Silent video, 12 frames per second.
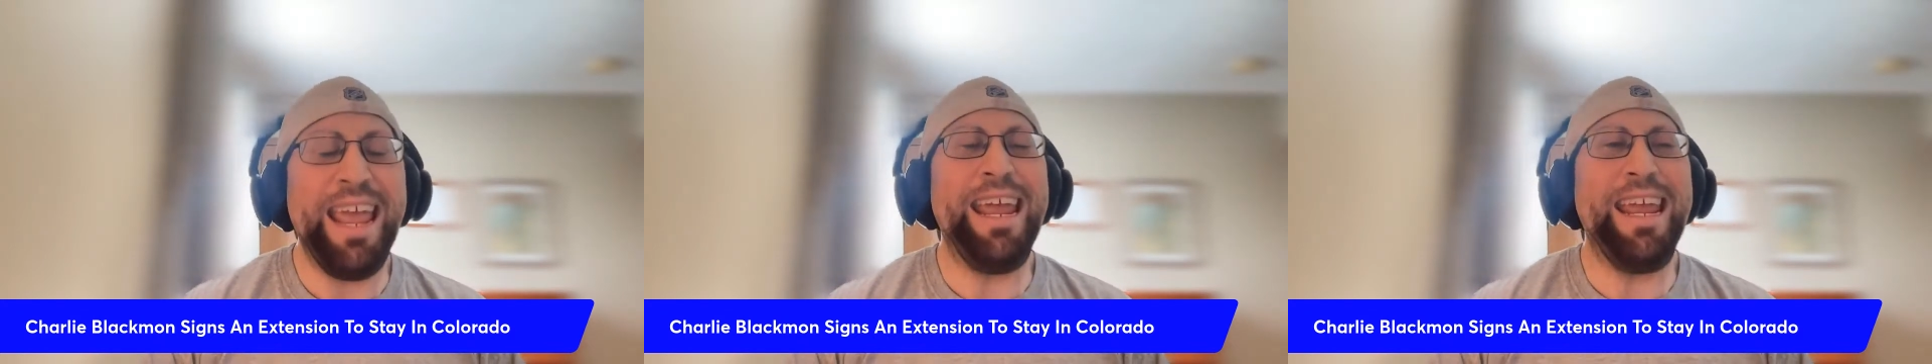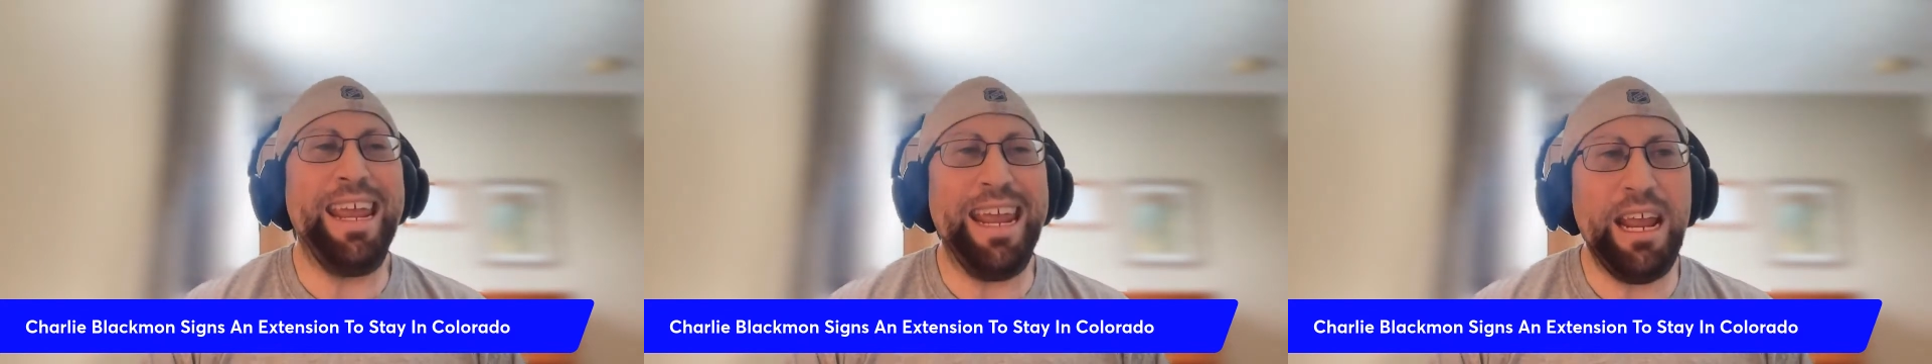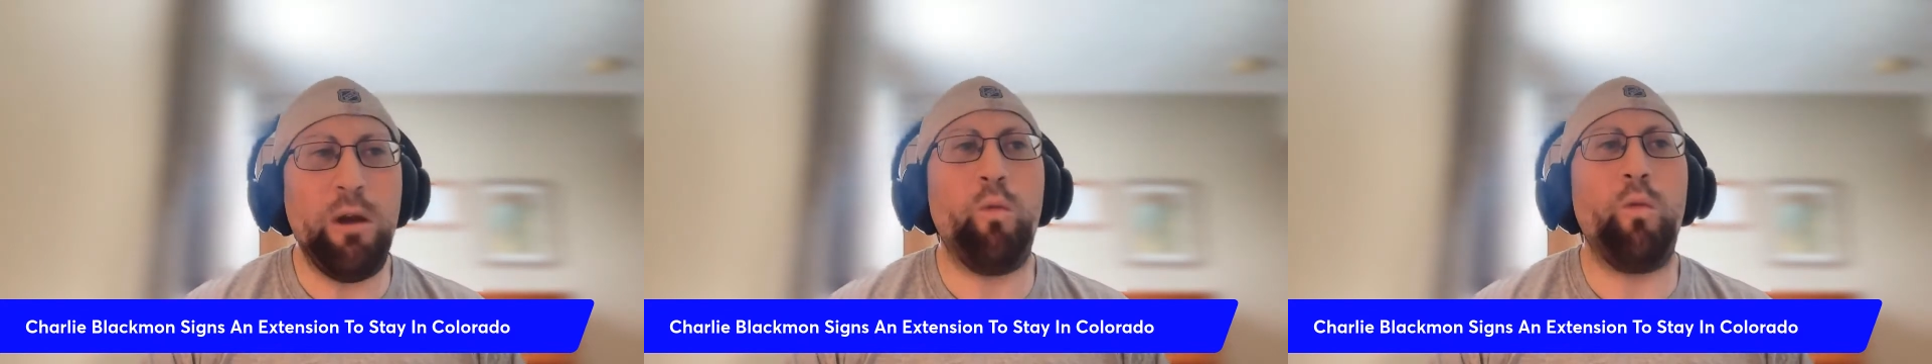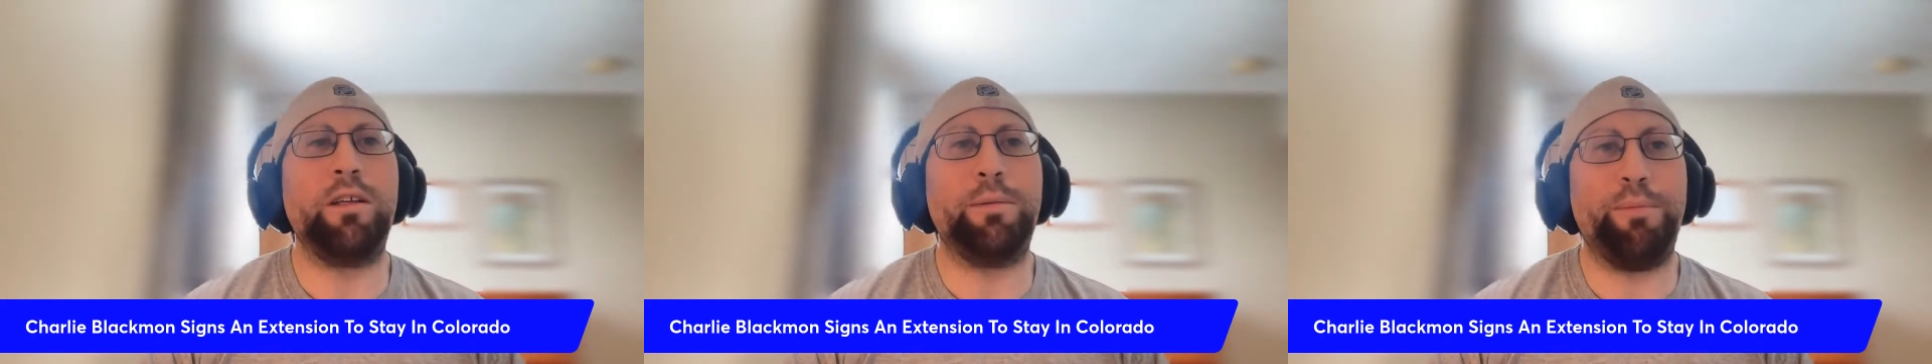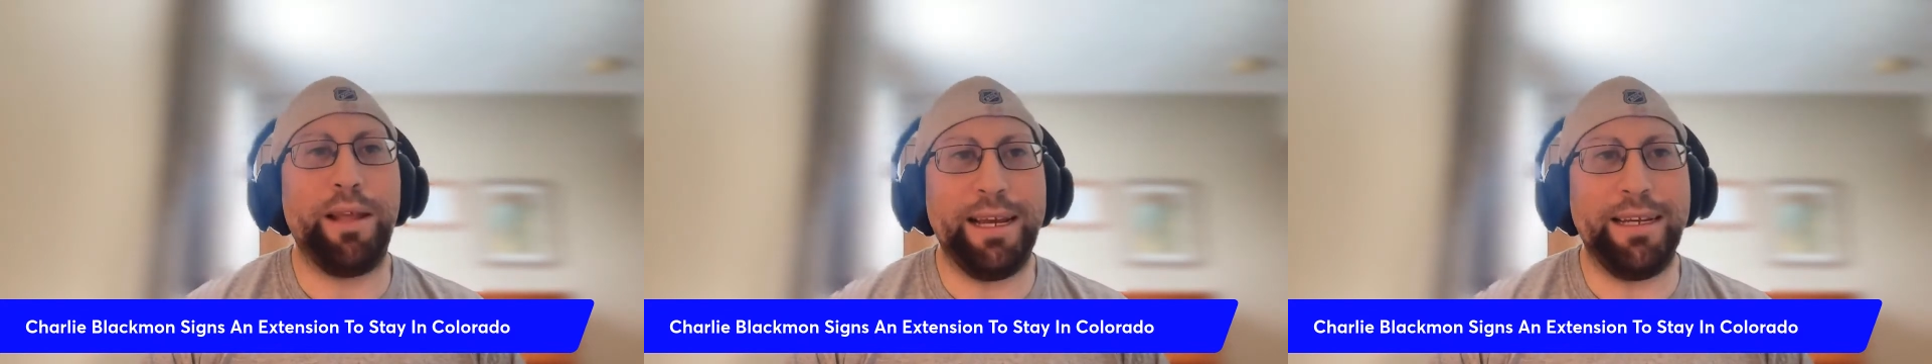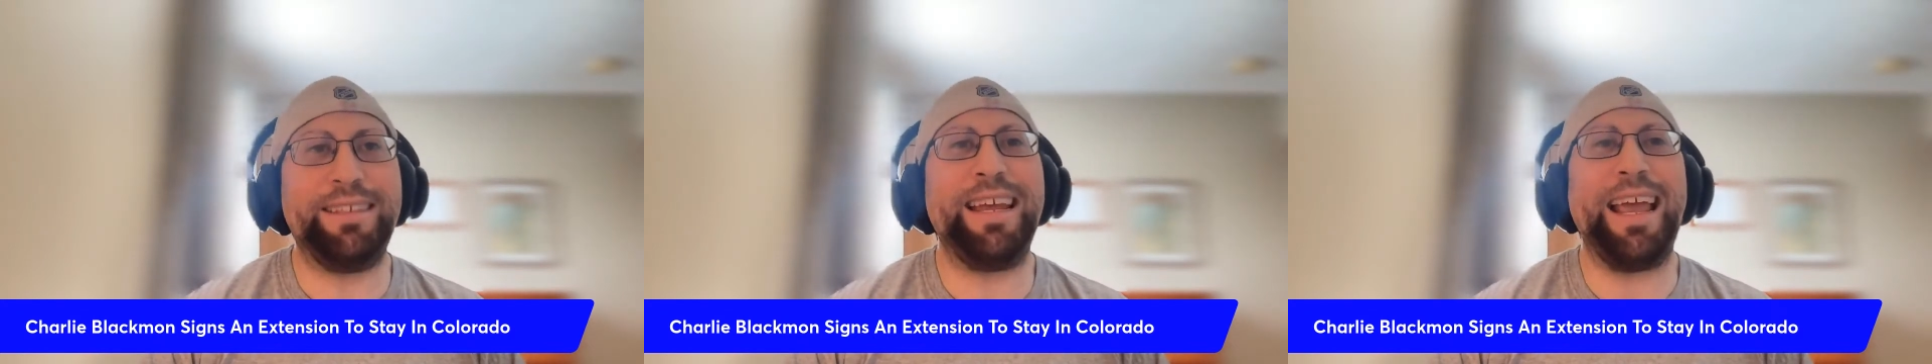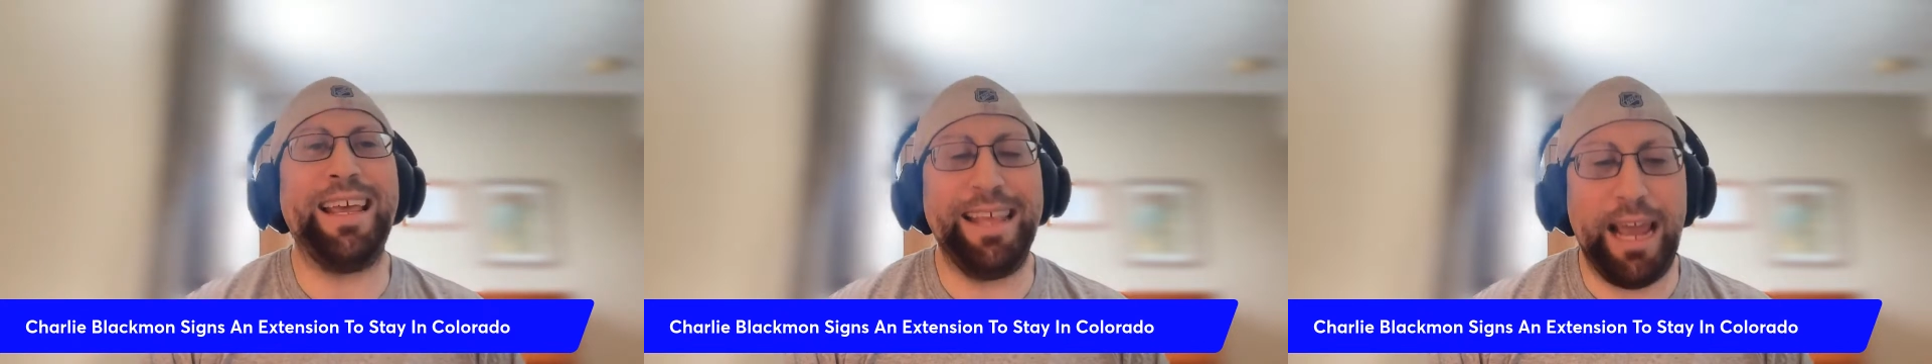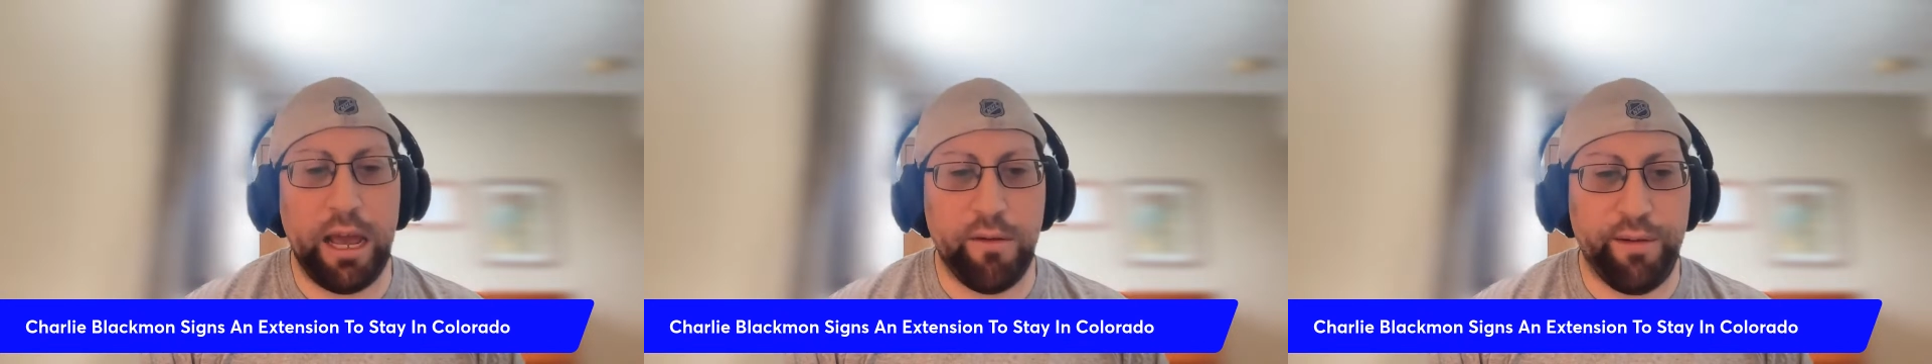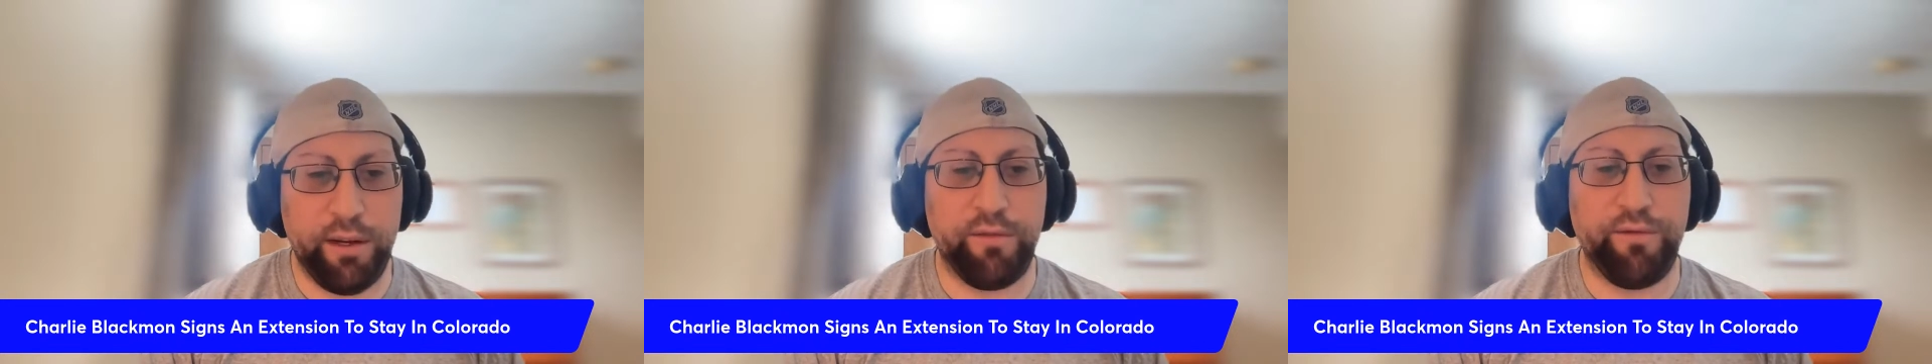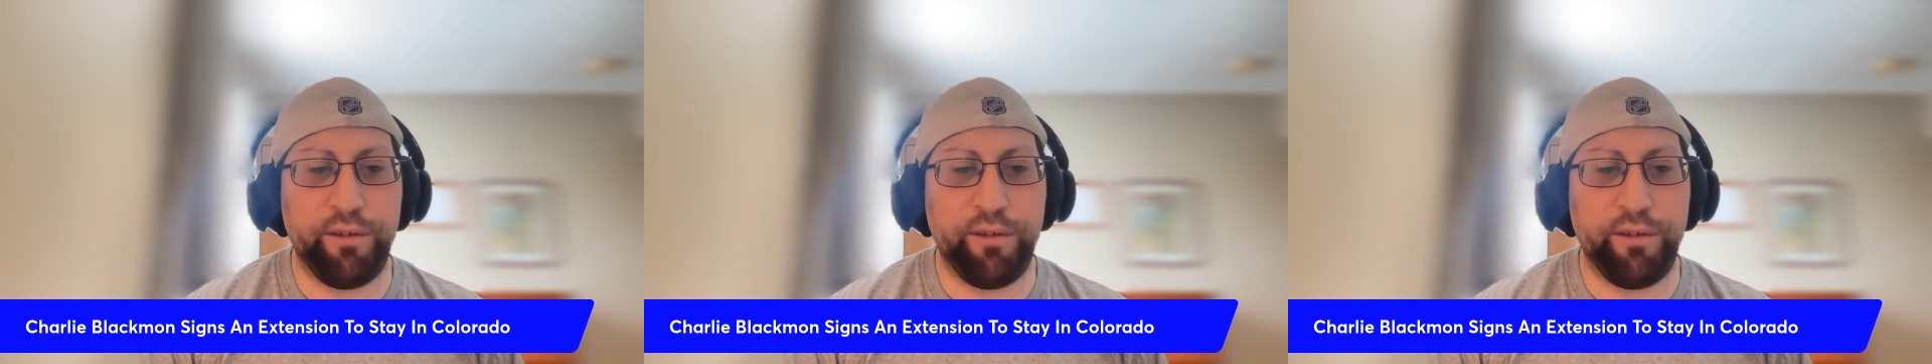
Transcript: he was placed in the outfield